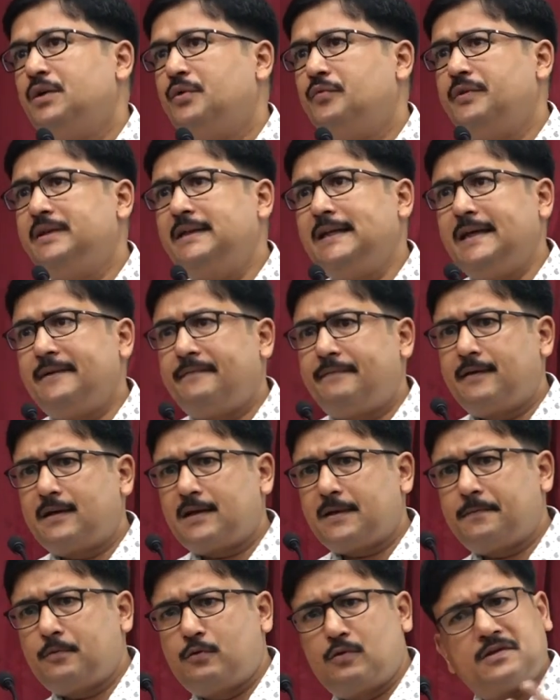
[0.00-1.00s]
With the effort,
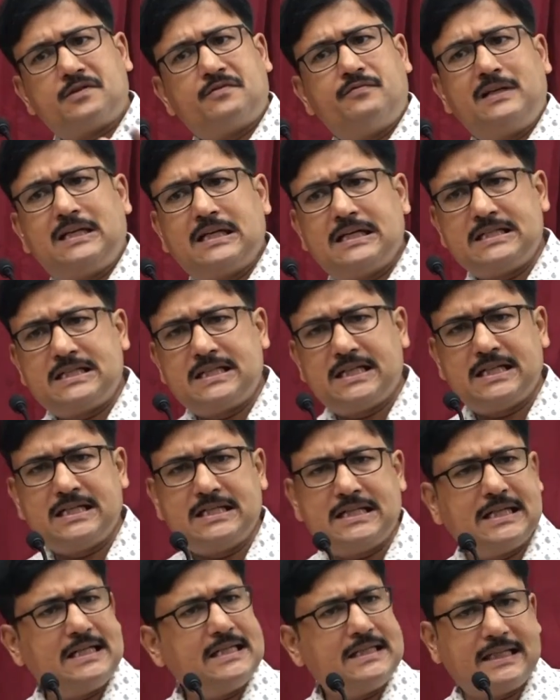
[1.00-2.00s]
of course, we can
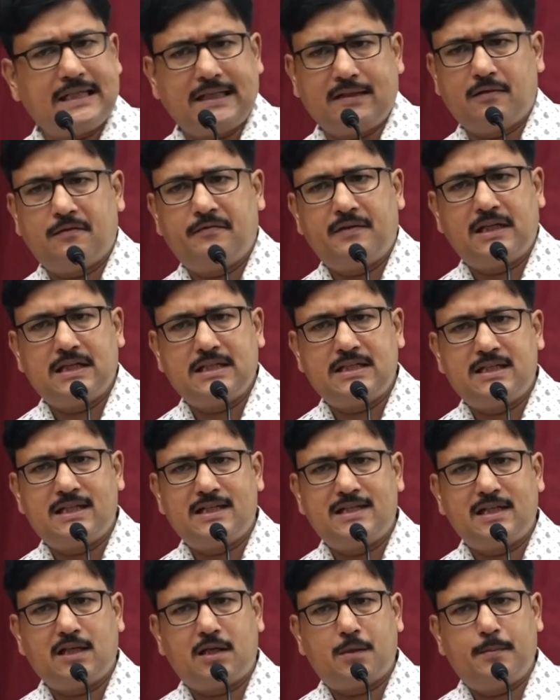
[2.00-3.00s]
change anything. No? We can
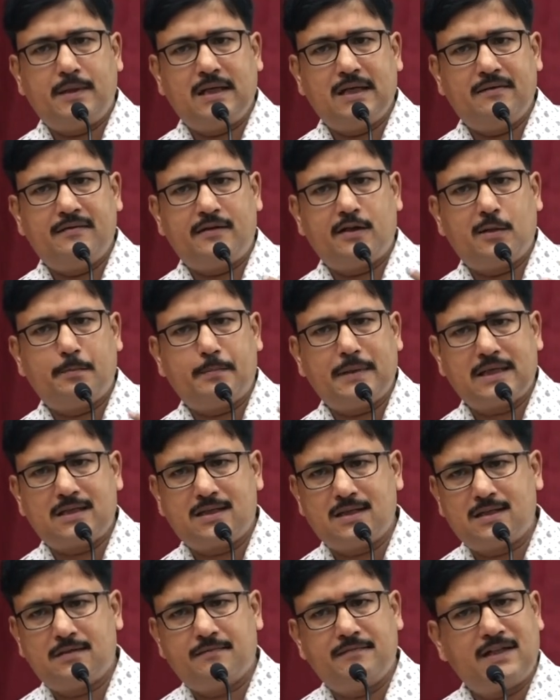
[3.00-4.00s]
change our behavioral
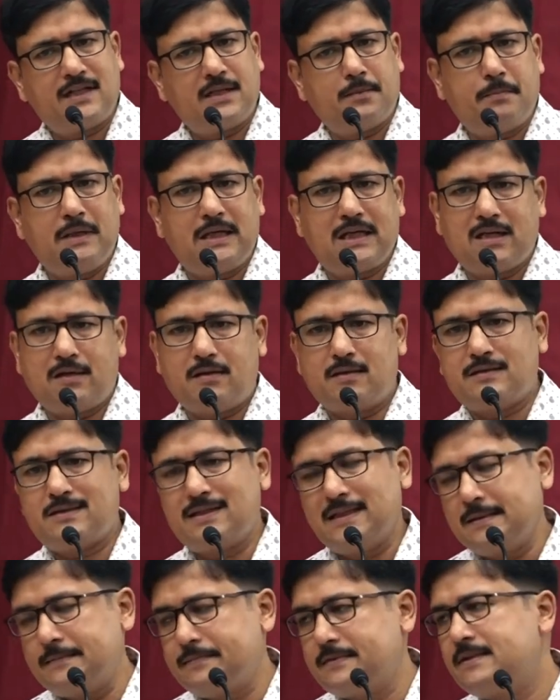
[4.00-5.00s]
pattern. We can make
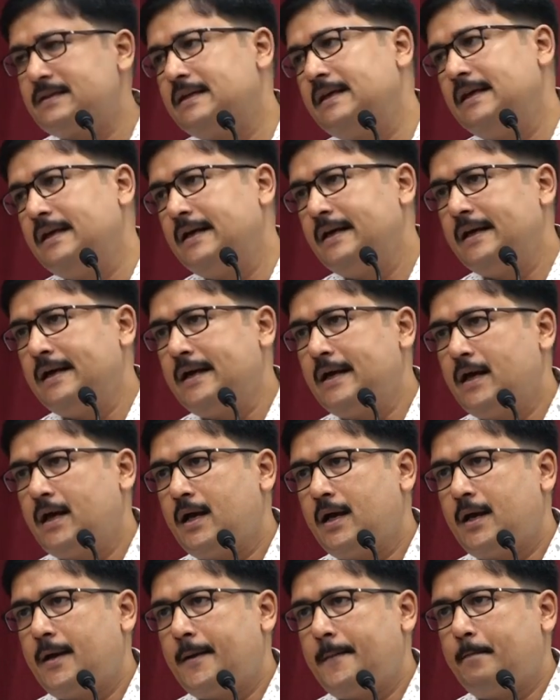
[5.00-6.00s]
ourselves.
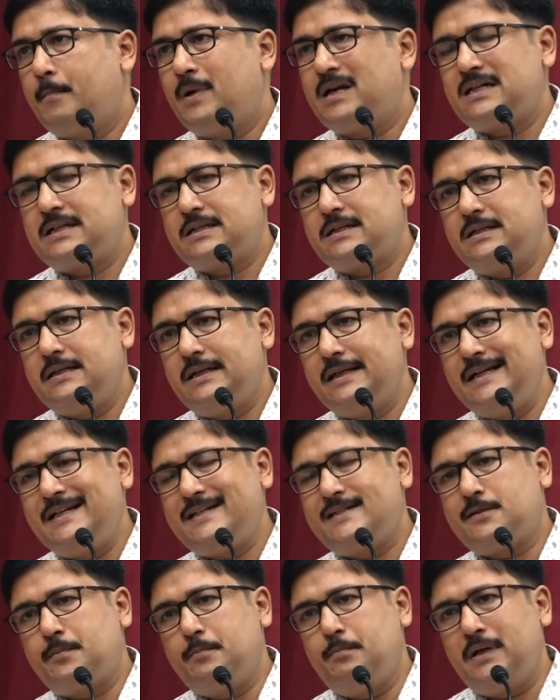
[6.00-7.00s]
But
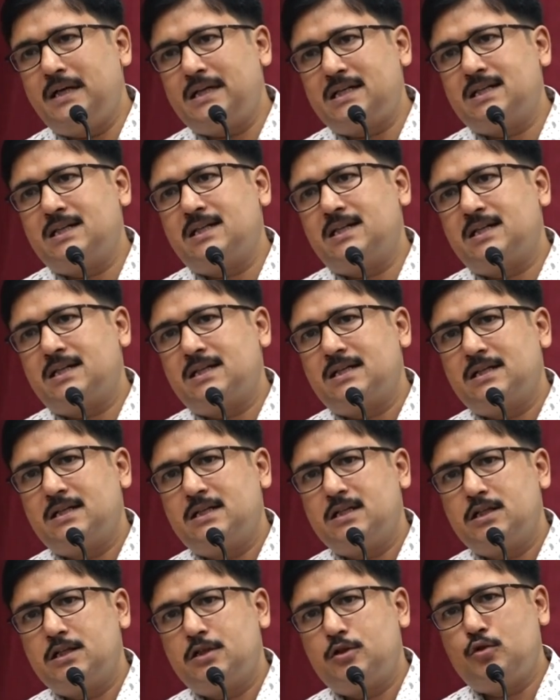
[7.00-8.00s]
it's better
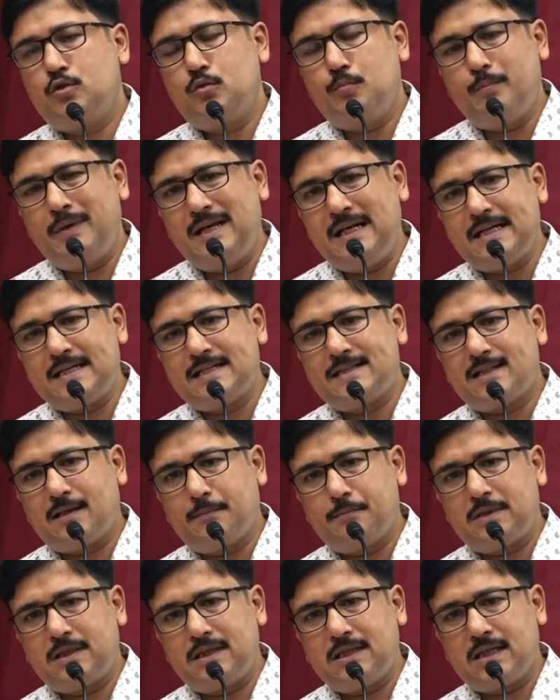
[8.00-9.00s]
to make
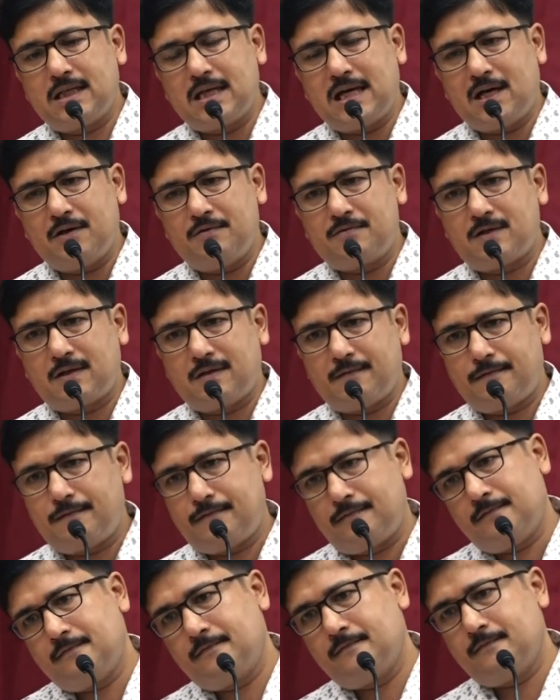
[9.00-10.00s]
something out
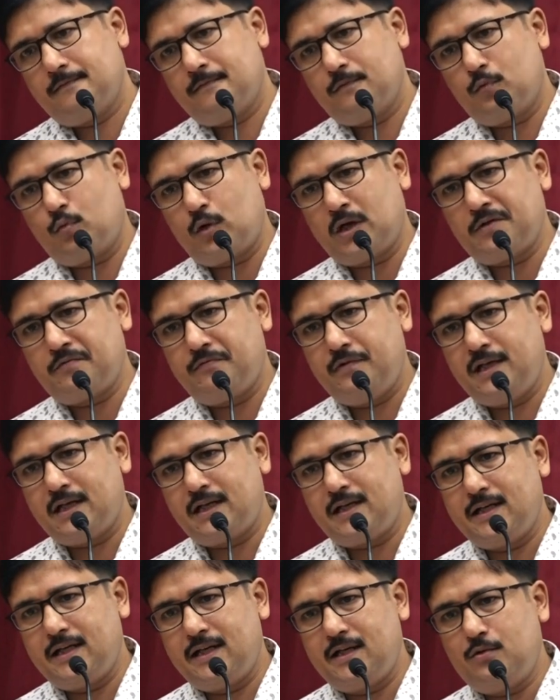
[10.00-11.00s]
of what we are
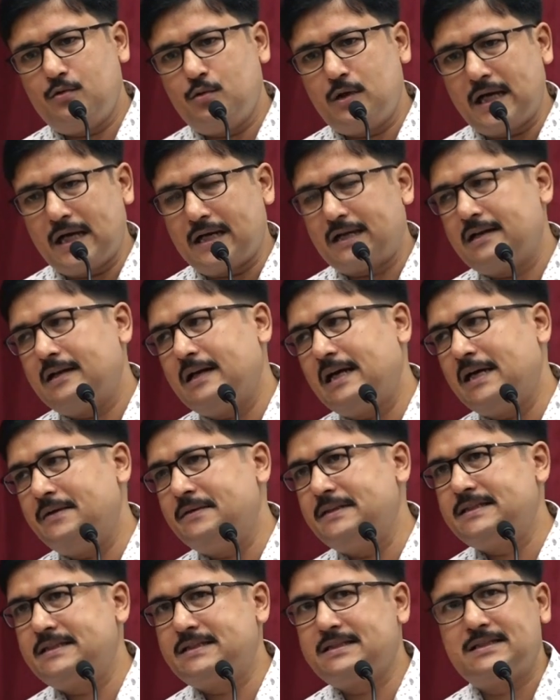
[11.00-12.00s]
really good at. I
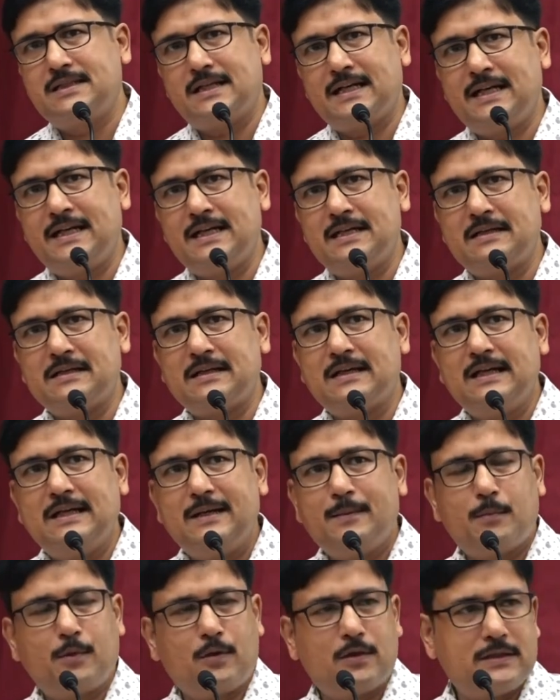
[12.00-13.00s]
will, again,
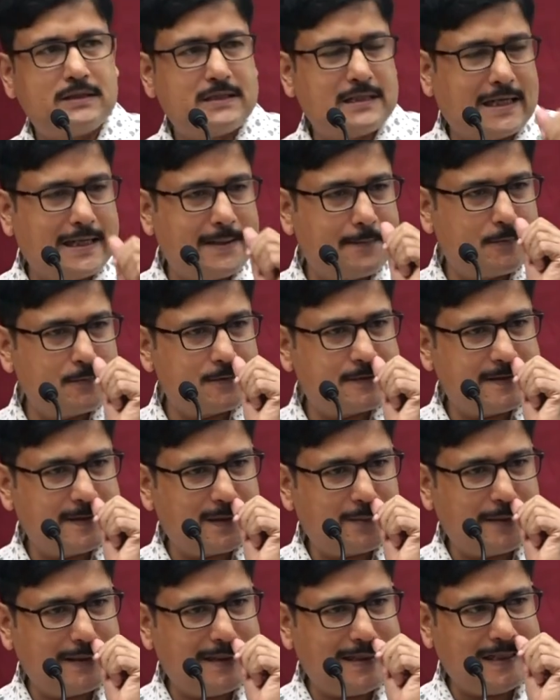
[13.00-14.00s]
because it, I have to share
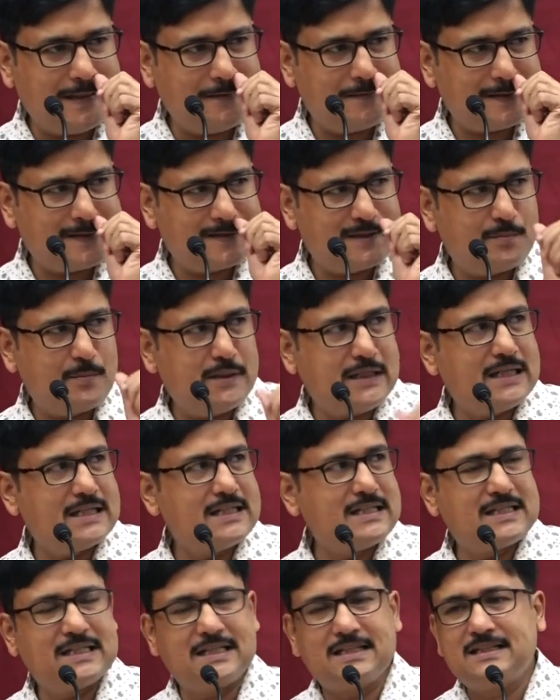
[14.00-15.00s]
my life
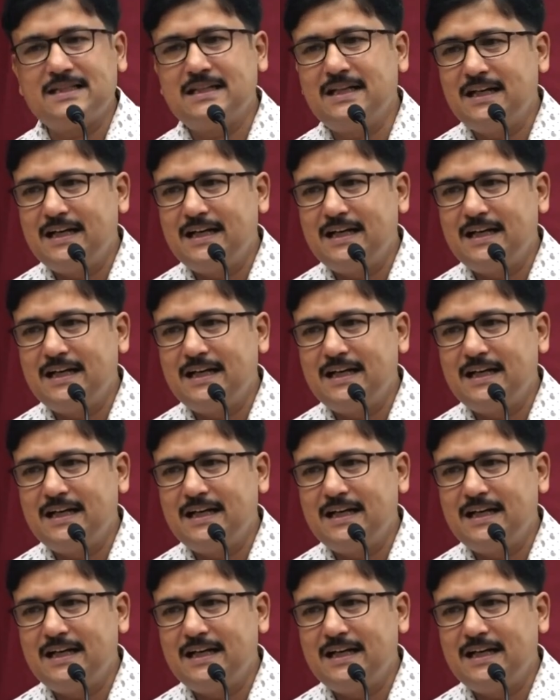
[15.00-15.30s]
experiences.